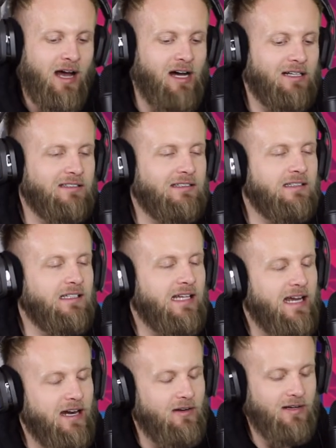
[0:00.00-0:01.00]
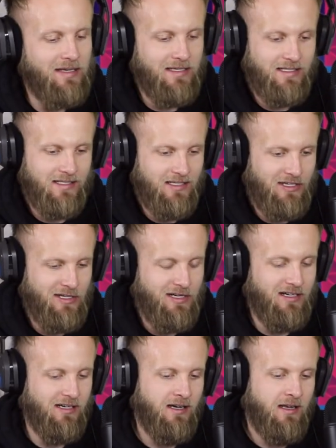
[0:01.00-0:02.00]
Hilarious this
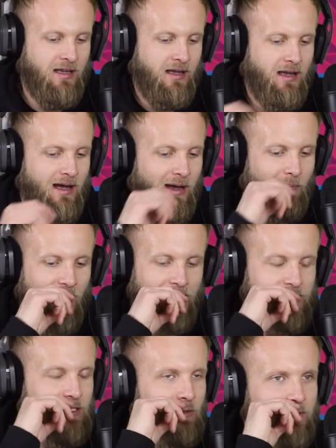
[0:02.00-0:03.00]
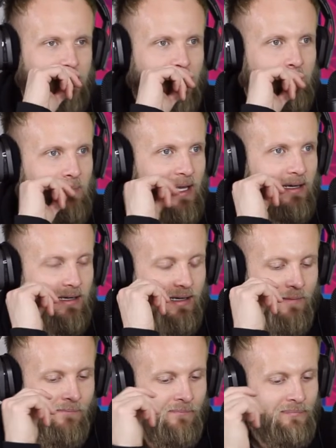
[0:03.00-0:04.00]
year, and he's only getting better.
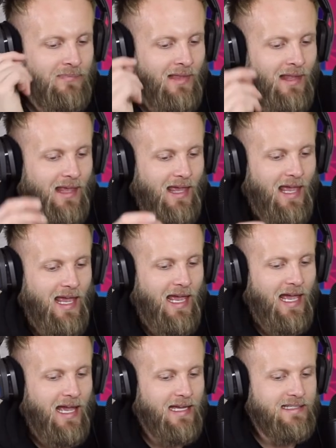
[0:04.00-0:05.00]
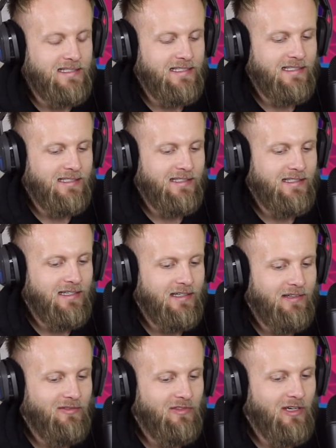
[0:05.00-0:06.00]
And
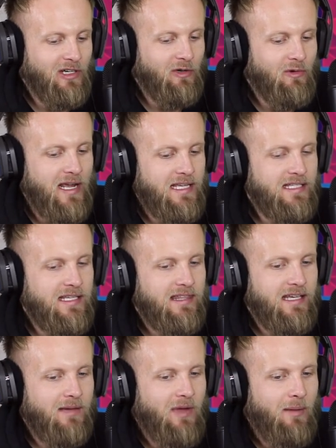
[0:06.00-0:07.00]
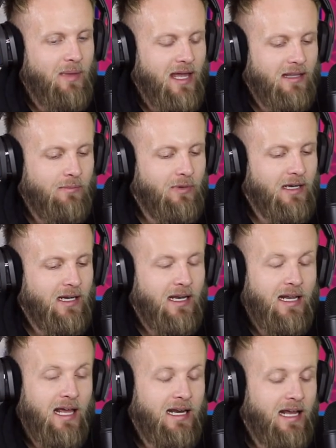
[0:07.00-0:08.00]
the crazy thing about Bad Lip Reading,
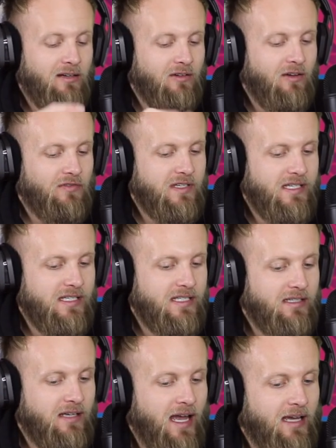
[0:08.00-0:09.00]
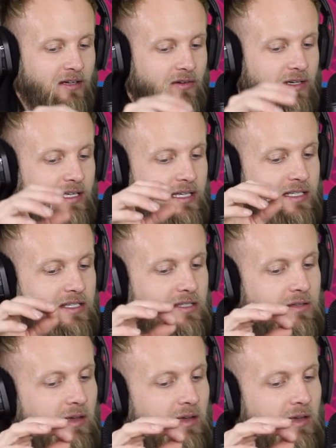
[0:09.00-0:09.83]
and I don't know if this is still accurate, is